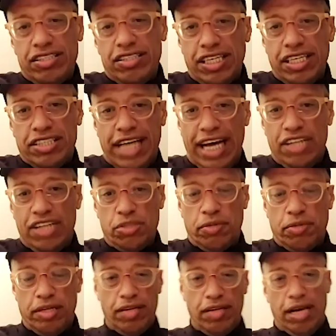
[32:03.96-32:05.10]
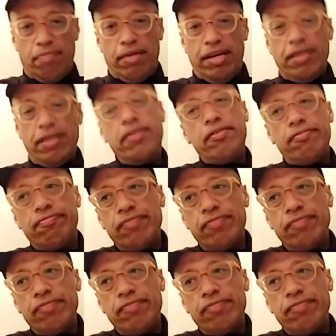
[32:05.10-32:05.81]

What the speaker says: then you measure it across 3 years.